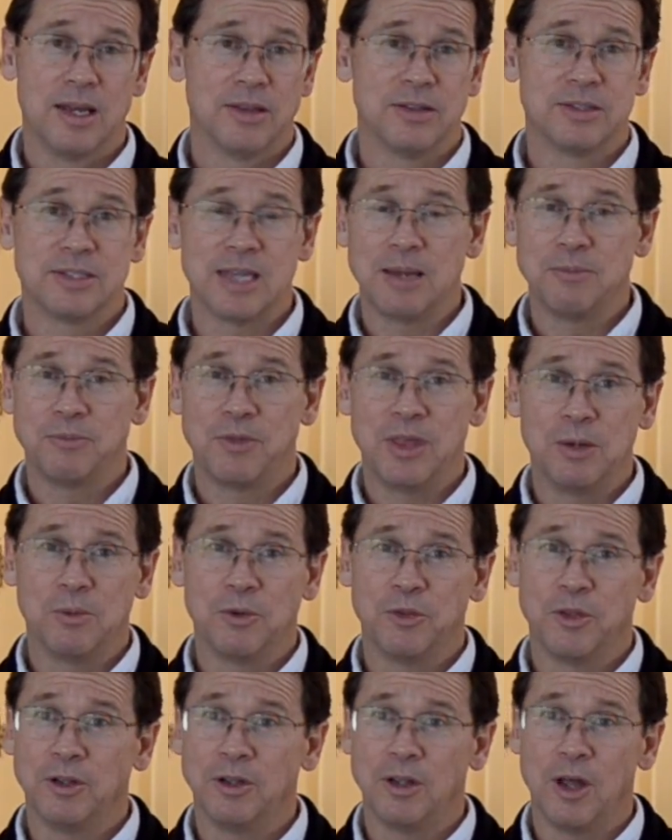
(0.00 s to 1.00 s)
Same thing
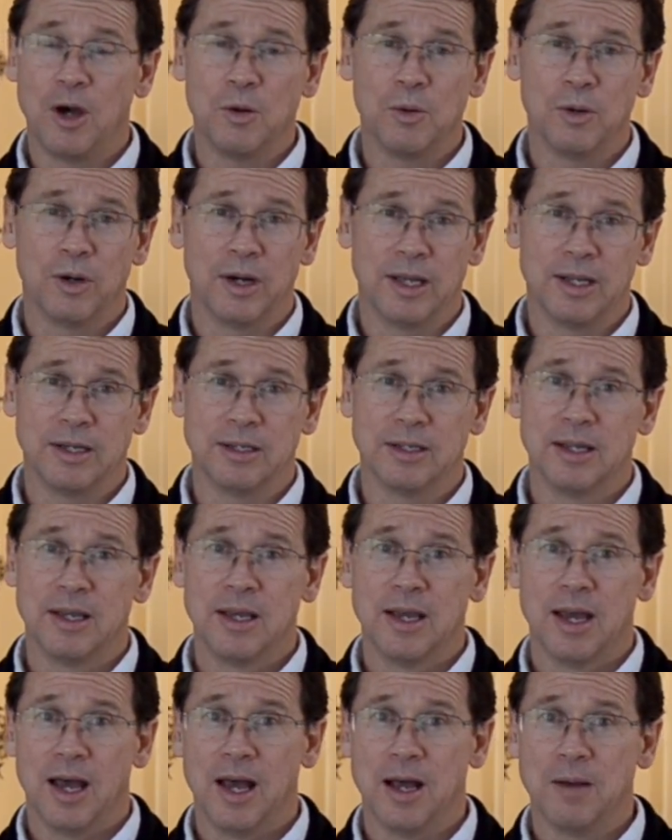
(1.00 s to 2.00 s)
with the lower end.
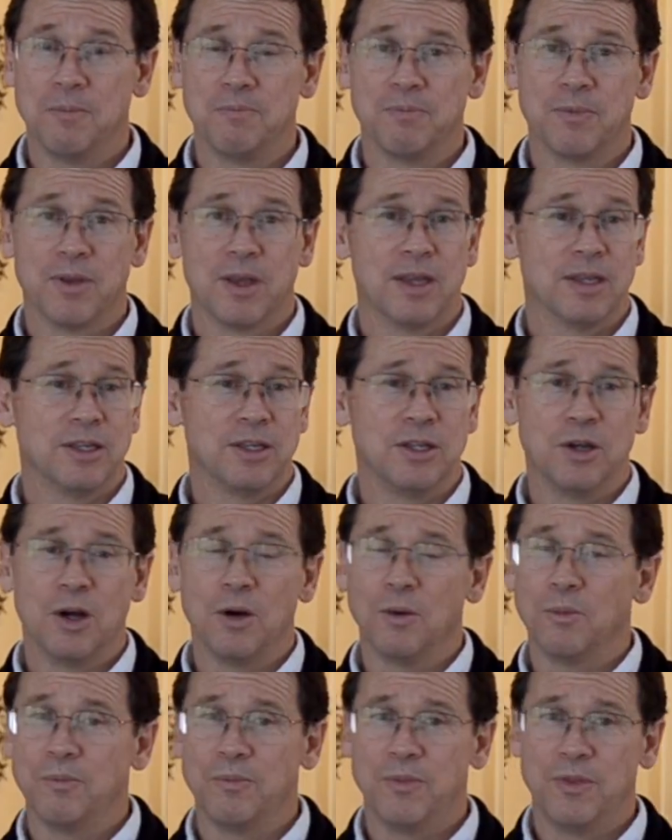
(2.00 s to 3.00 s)

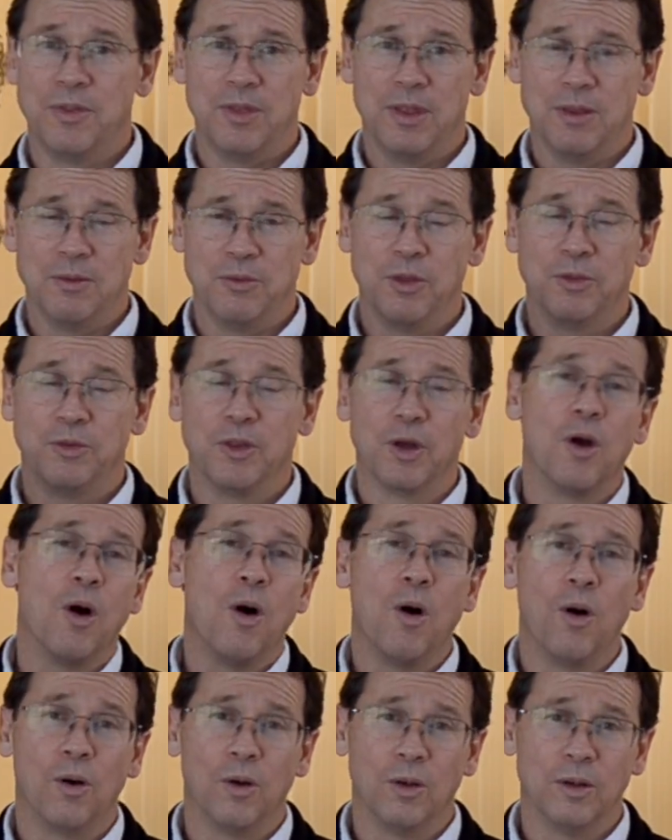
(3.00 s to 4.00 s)
The
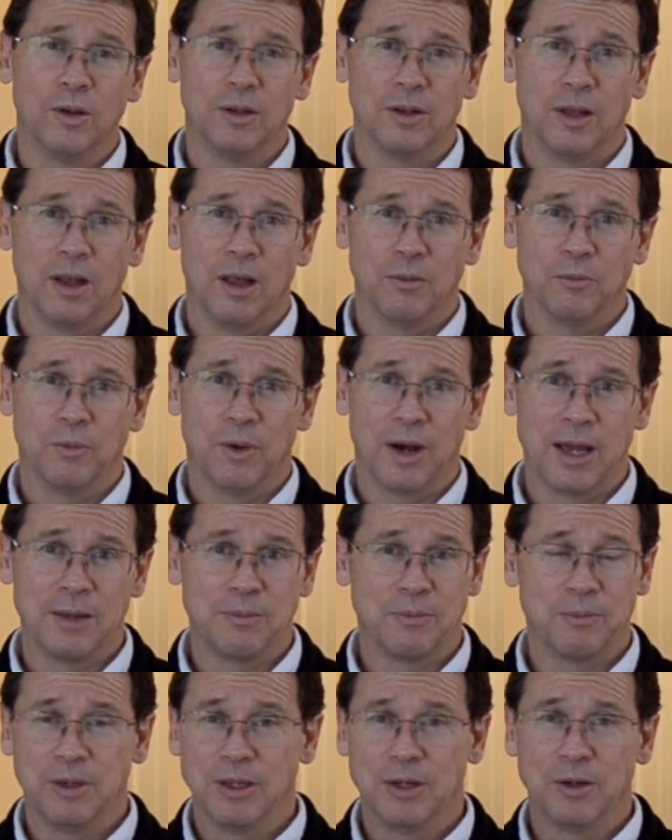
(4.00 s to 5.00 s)
goal, when I
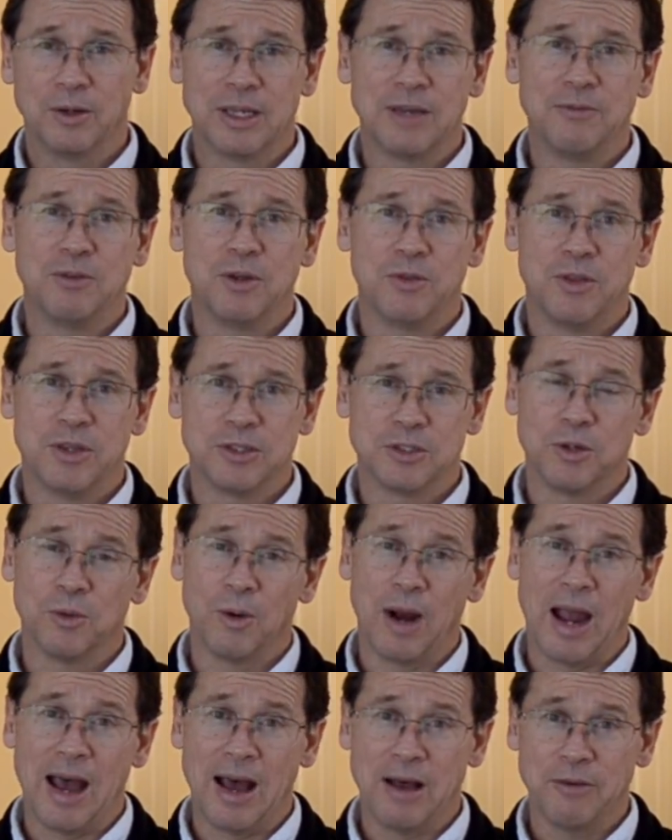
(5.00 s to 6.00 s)
give you this
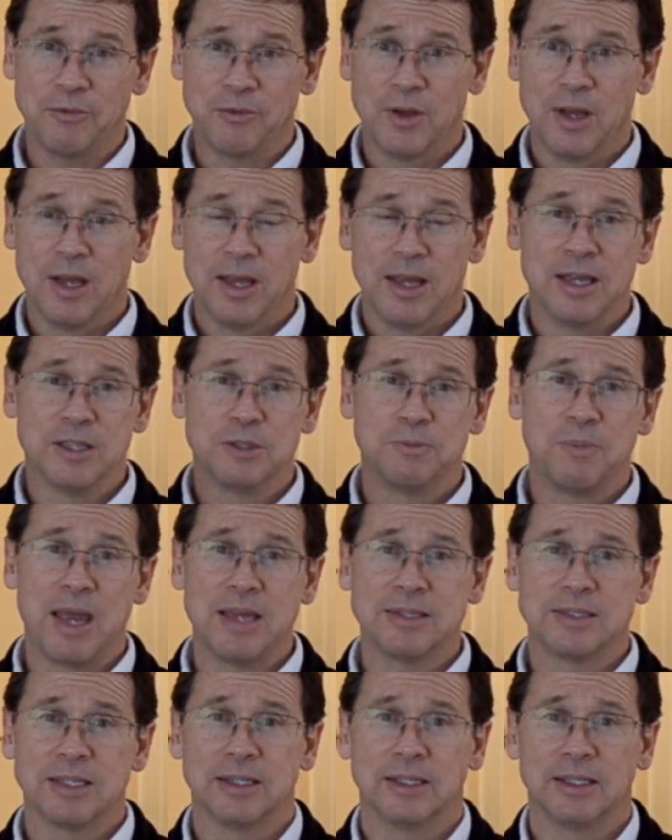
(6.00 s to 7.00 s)
graph, is
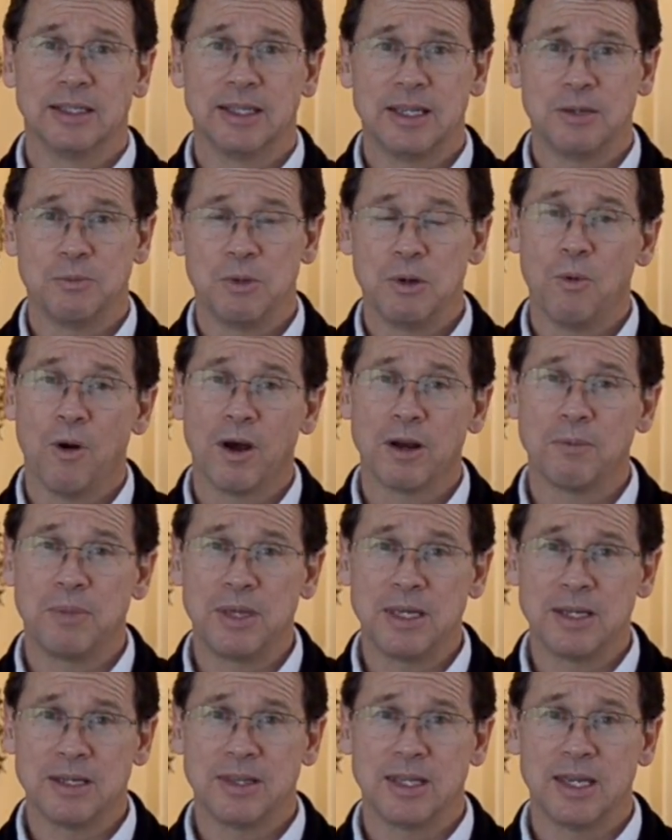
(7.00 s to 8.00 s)
basically we want to
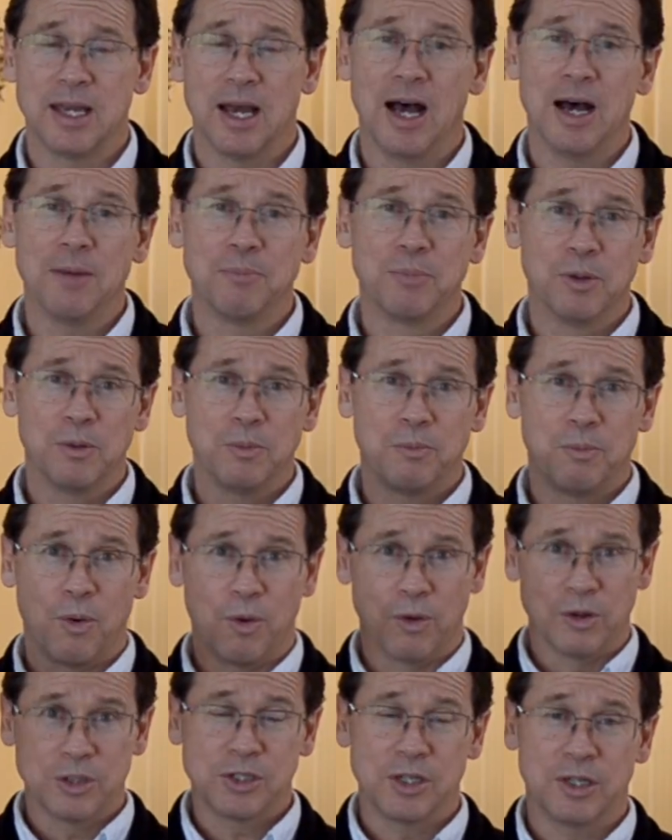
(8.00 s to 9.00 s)
be in the upper
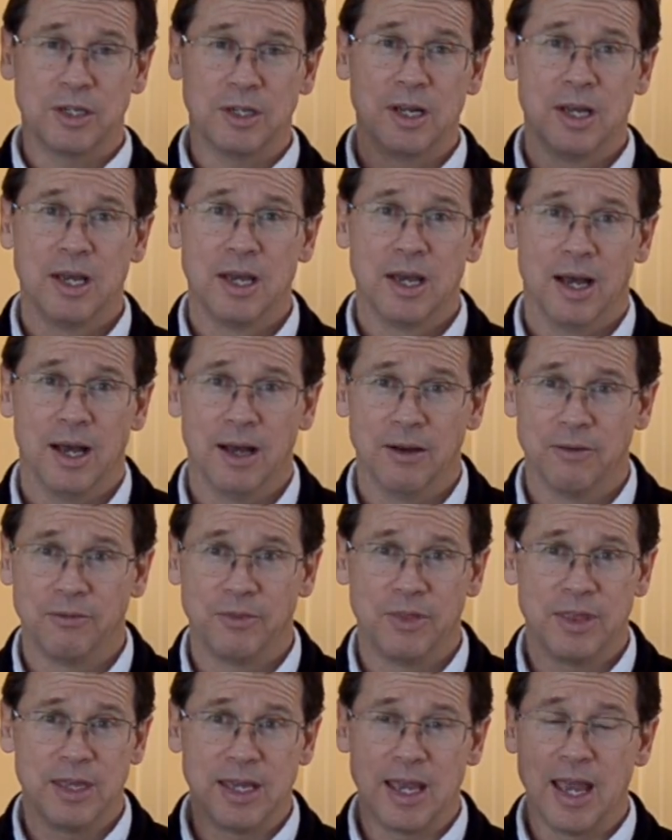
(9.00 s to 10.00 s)
portion
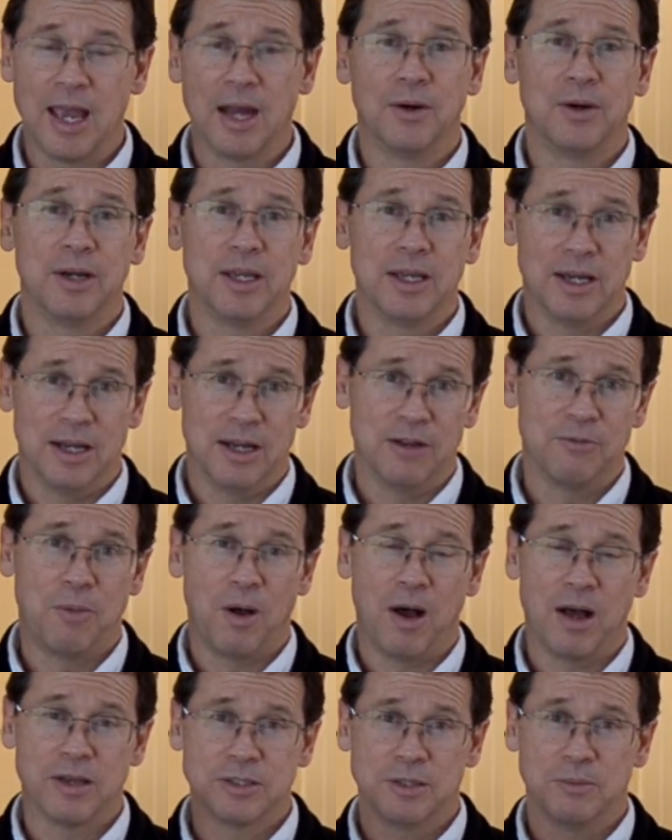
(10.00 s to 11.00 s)
of the area of
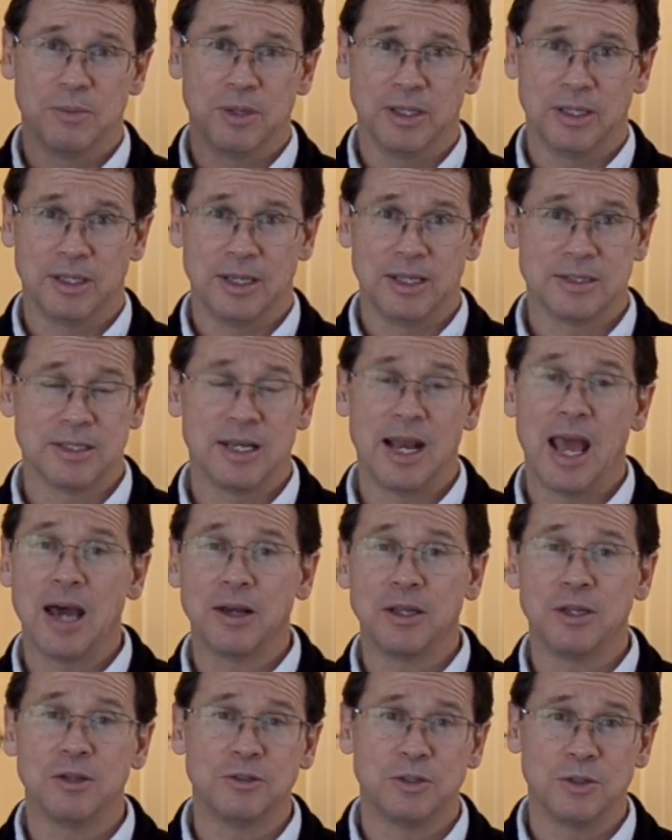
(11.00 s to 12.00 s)
possibilities. And how
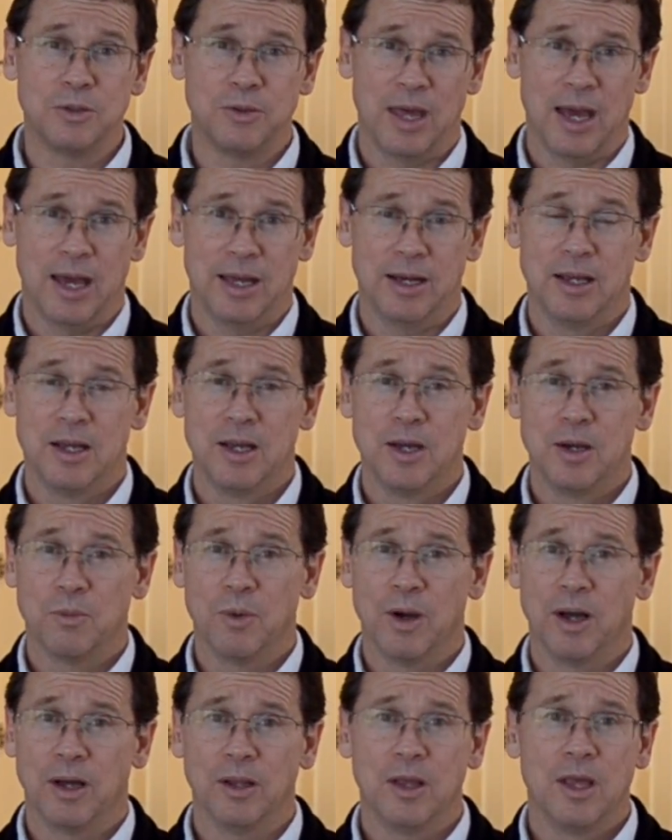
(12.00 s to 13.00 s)
do you do that?
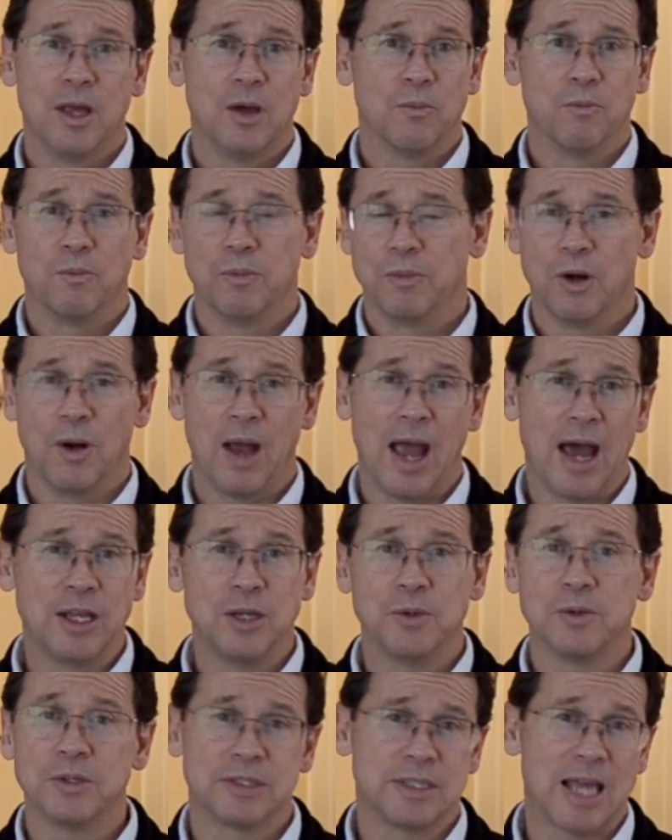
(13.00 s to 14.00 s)
Well, how do
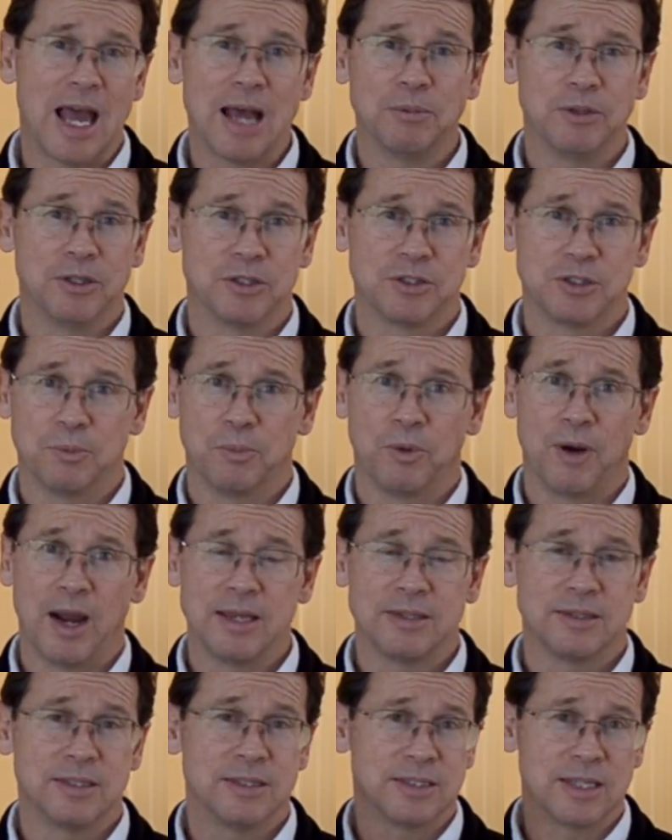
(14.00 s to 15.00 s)
you establish the
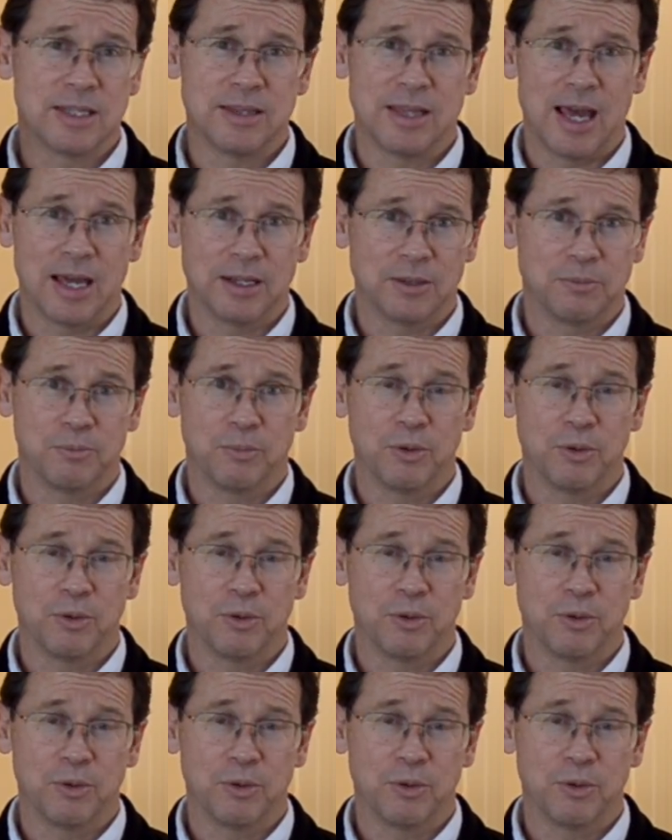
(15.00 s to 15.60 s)
price that's in that